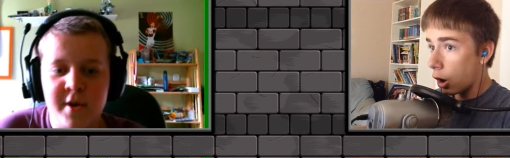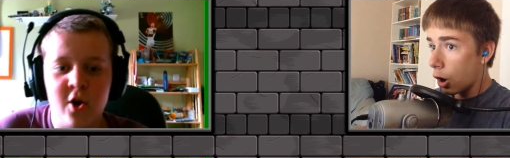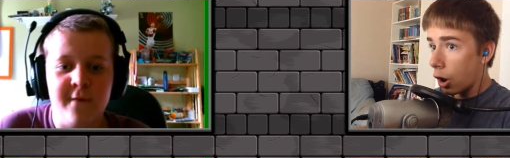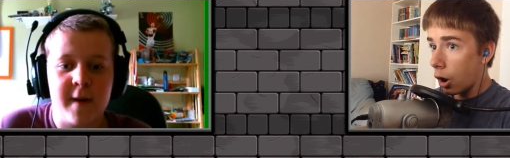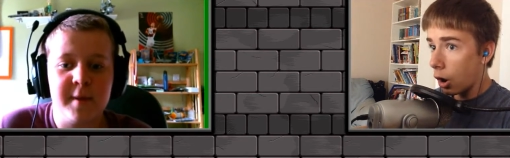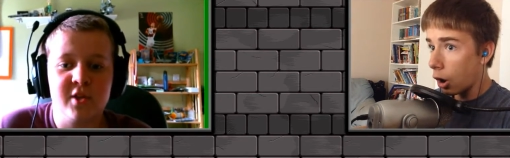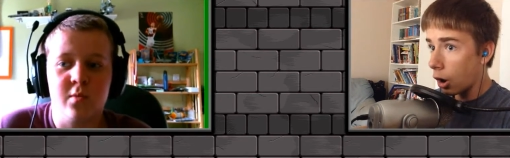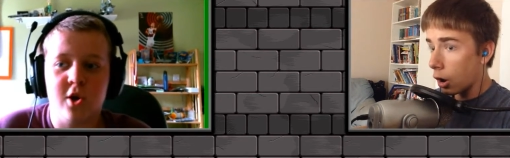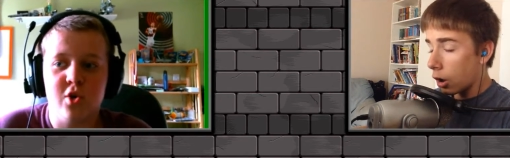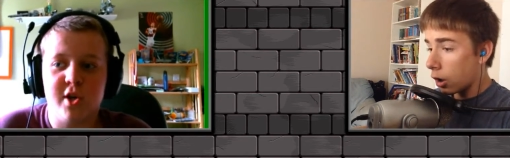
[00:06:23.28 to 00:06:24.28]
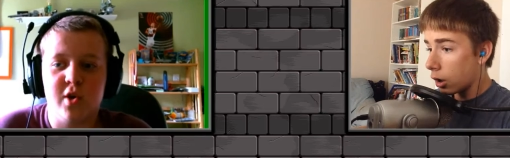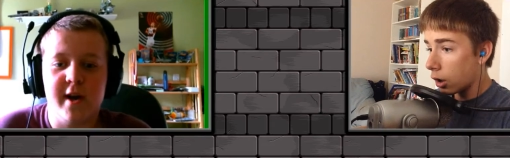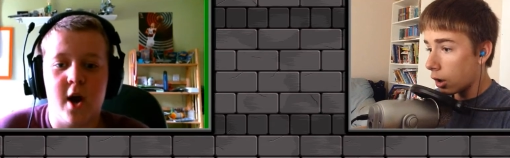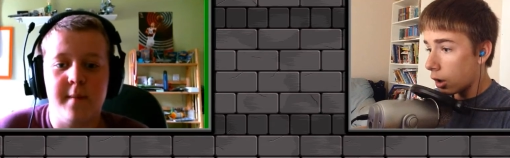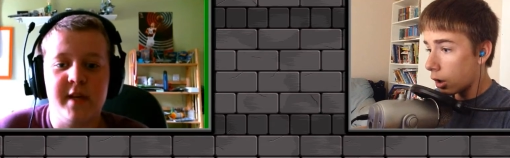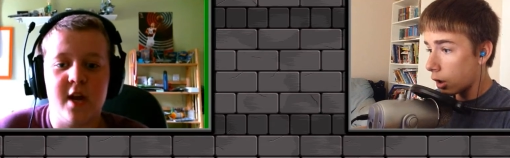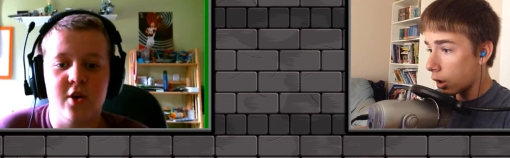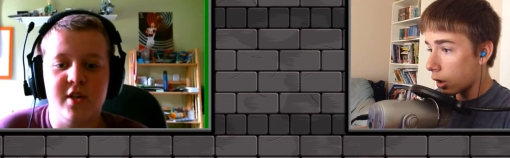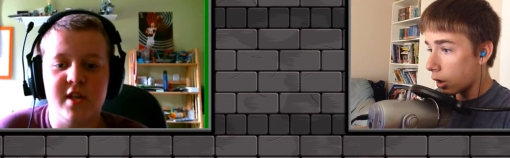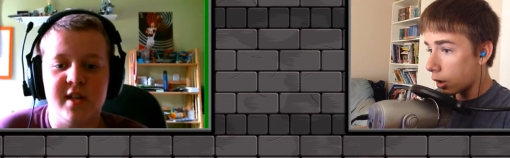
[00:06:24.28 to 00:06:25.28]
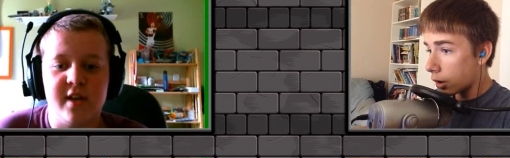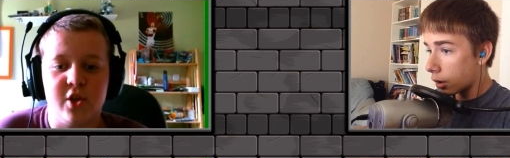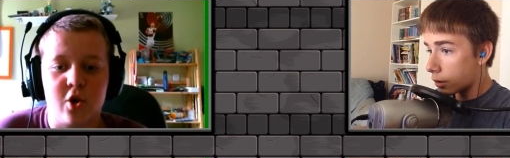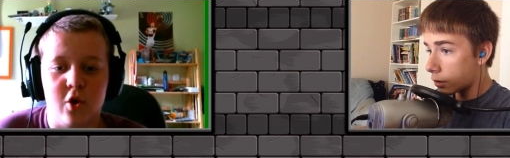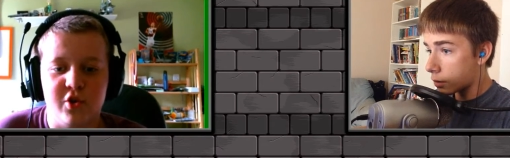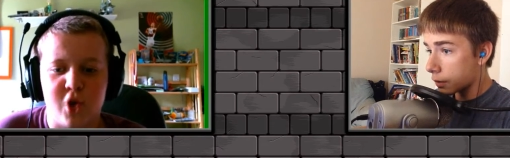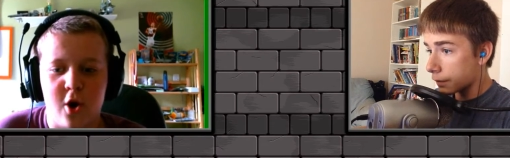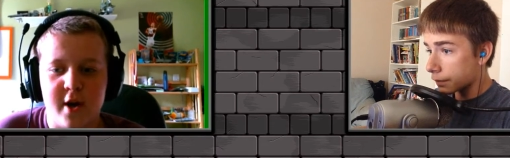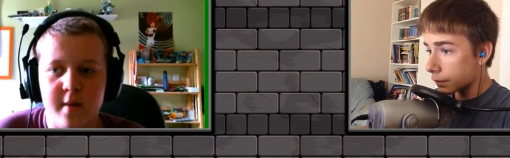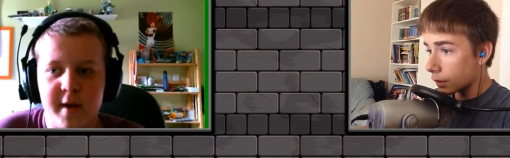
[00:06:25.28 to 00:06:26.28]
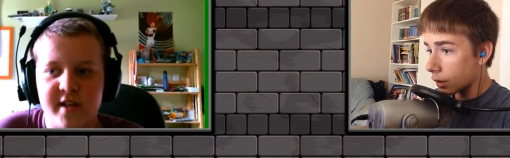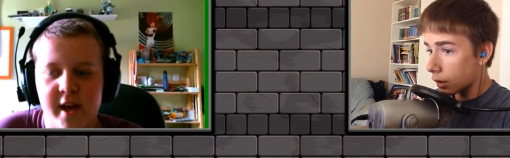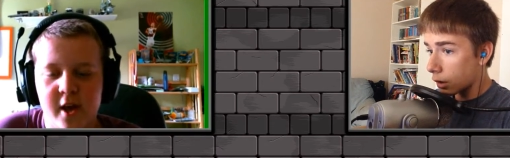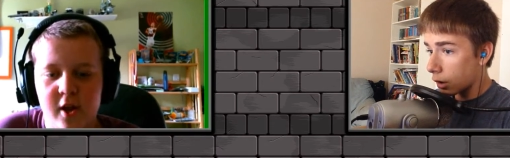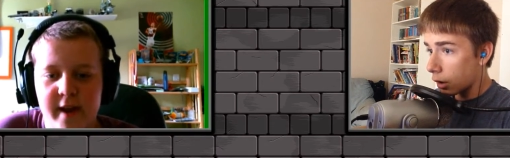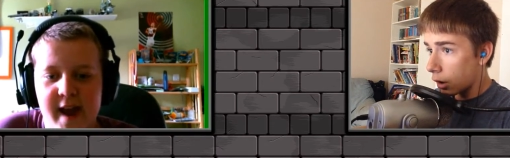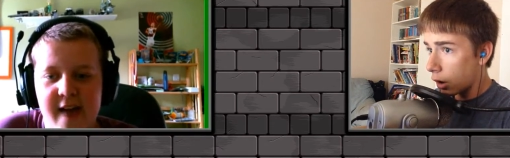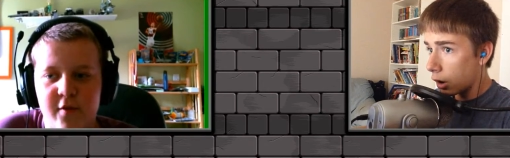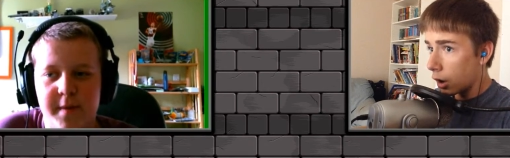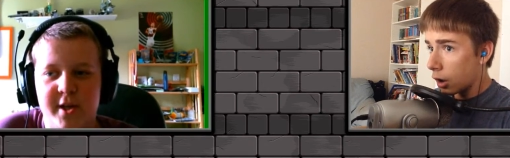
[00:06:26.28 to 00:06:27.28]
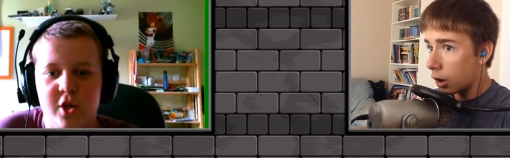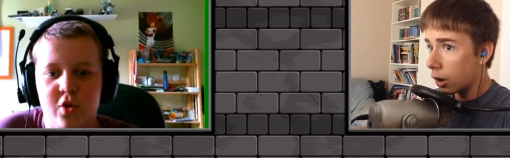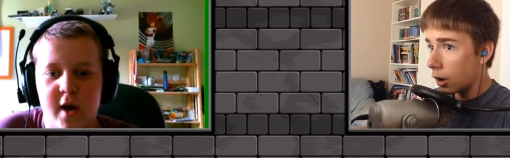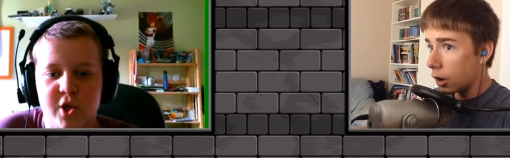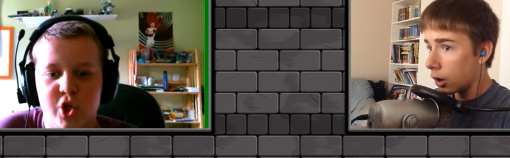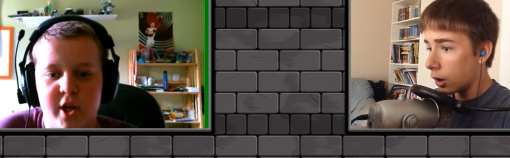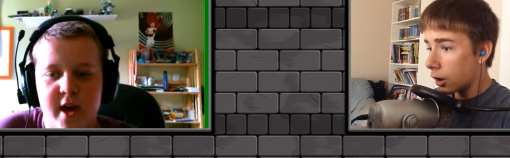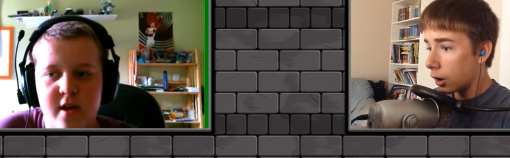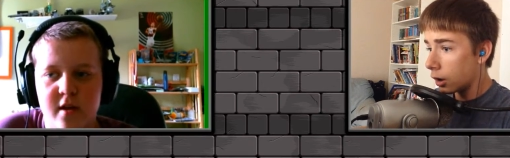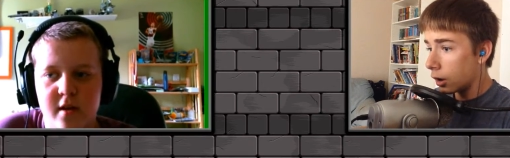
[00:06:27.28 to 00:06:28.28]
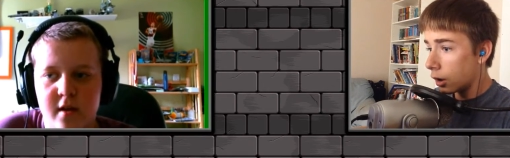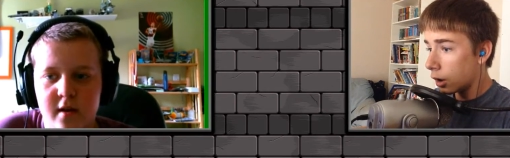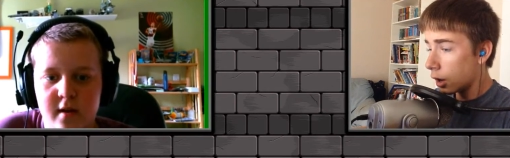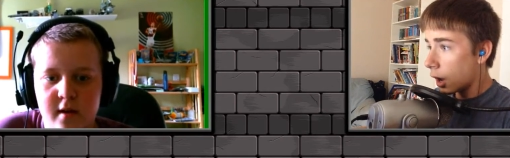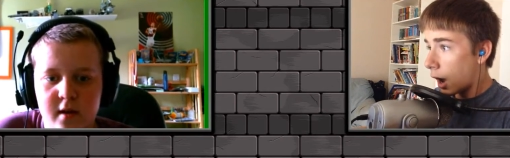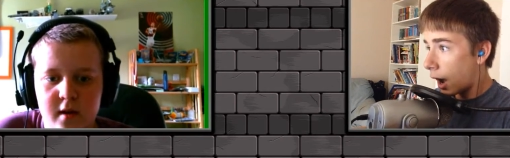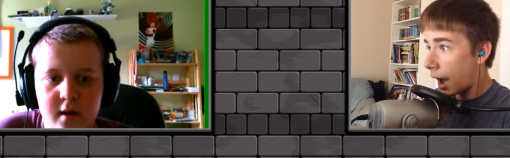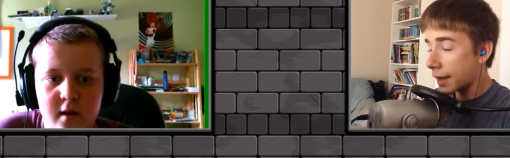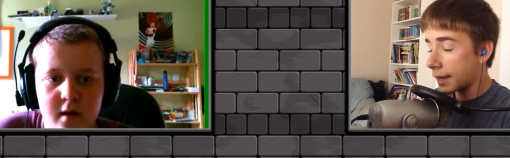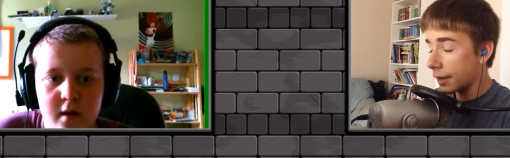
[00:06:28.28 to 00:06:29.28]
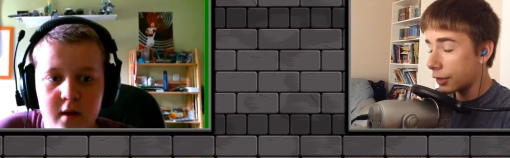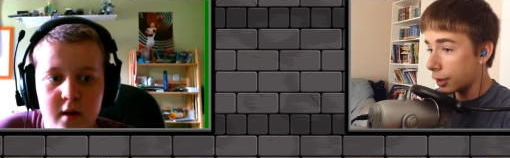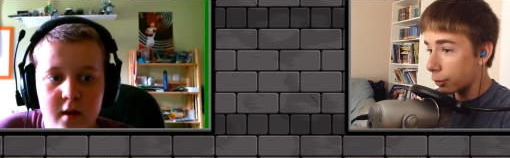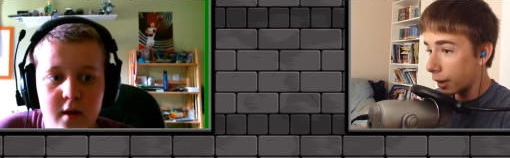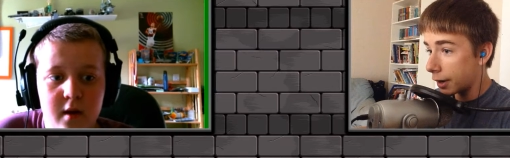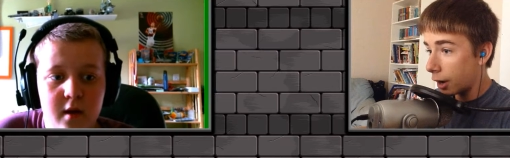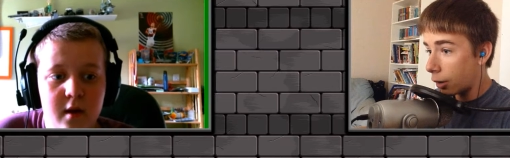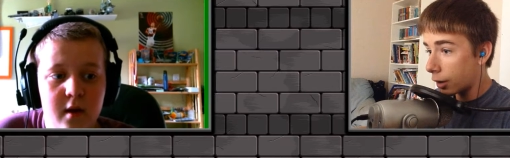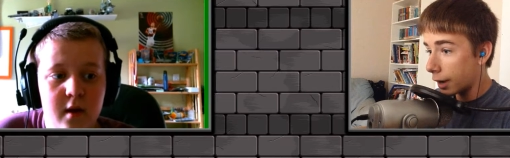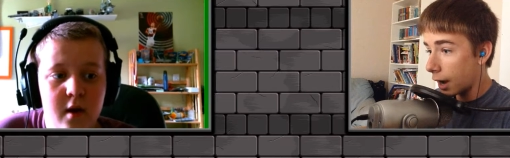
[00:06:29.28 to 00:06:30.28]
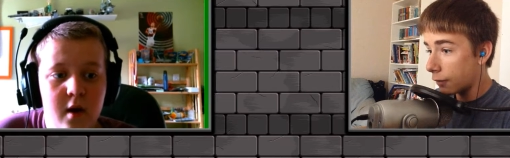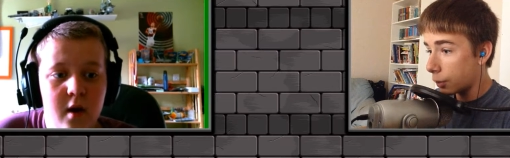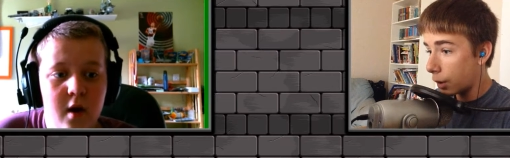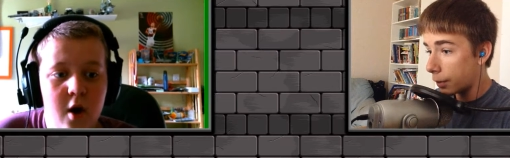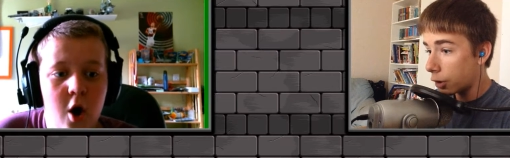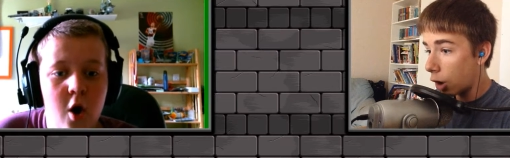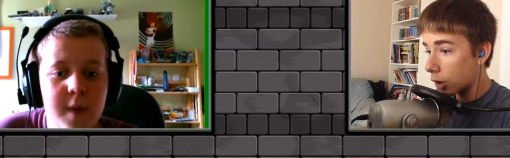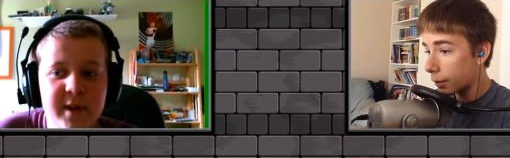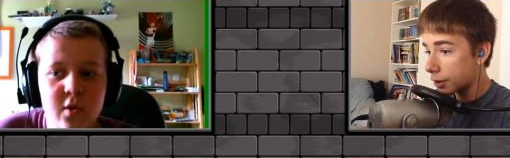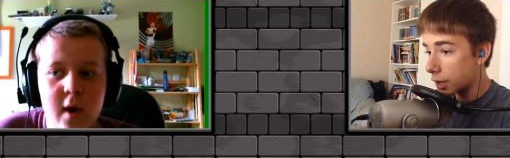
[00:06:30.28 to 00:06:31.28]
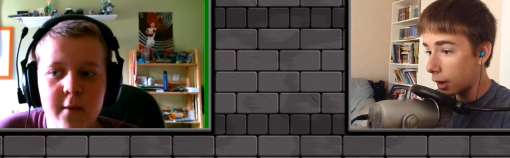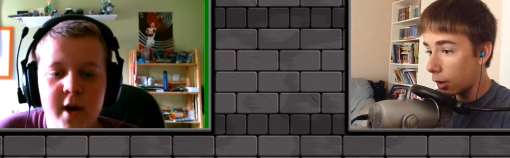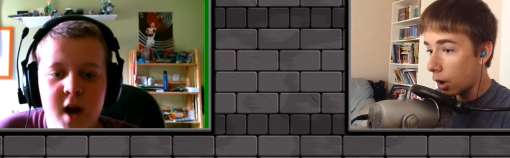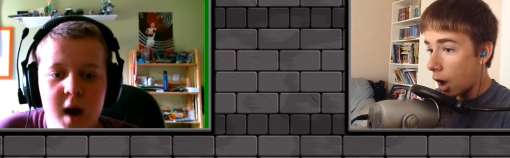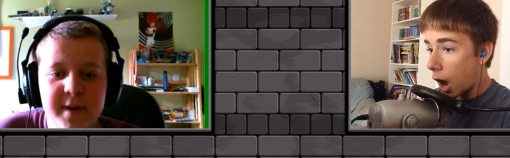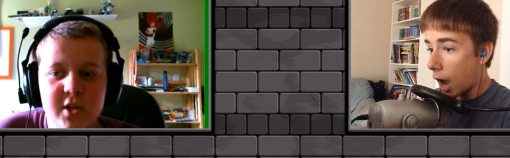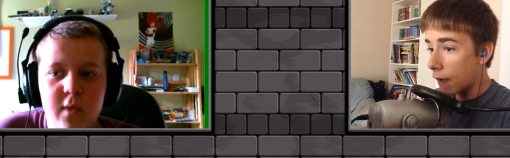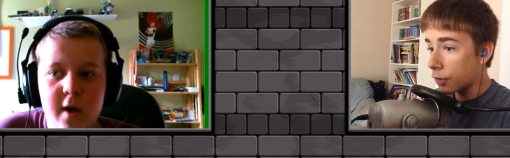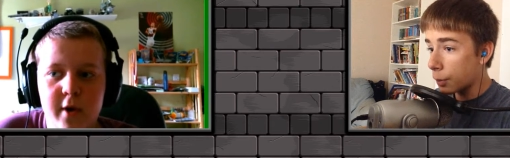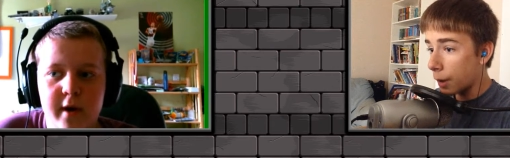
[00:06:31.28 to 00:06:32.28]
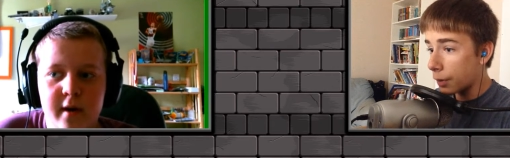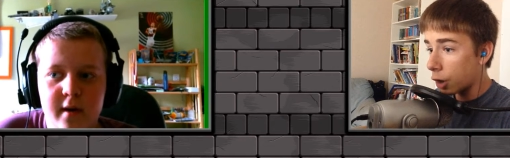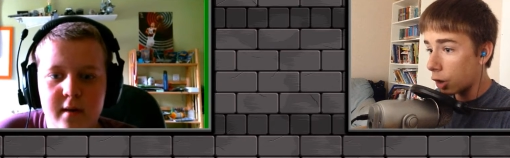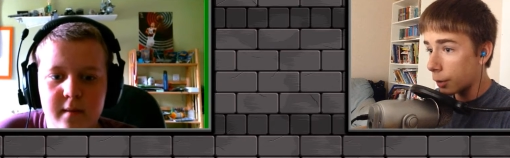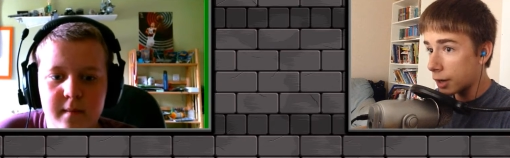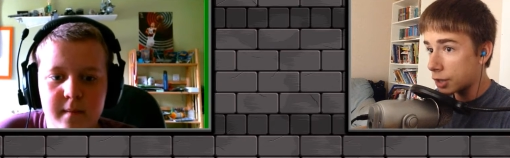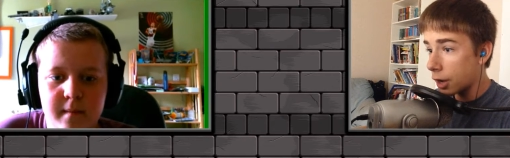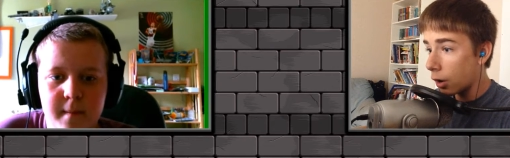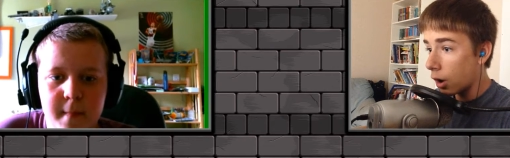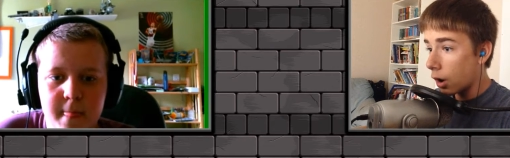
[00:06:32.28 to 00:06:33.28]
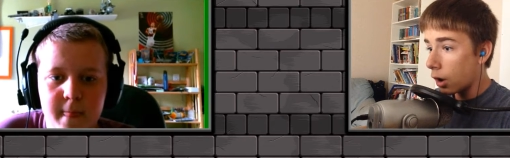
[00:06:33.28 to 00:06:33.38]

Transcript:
Speaker 1: Peter, if I pick the wrong direction right now, I'm guaranteed dead. The girl's already on my tail, and I haven't picked a direction yet.
Speaker 2: I, I can't think right now. Okay, I have the puppet hot on my tail. I have the puppet hot on my tail.